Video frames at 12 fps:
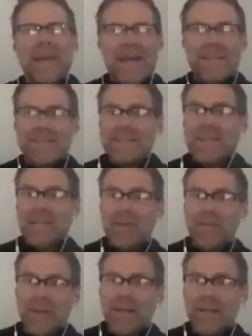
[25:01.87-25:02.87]
as
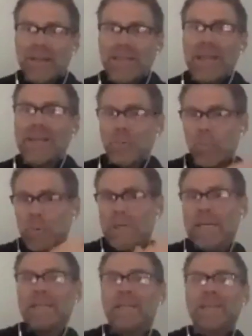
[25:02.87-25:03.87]
significantly as
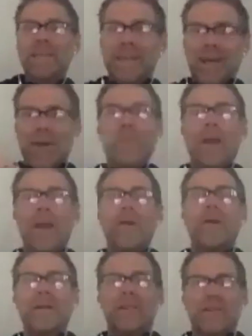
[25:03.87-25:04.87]
we in
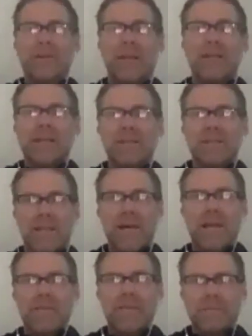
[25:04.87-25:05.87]
America look at this
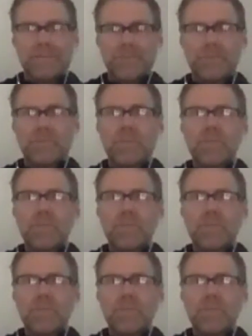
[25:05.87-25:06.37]
life. Mm.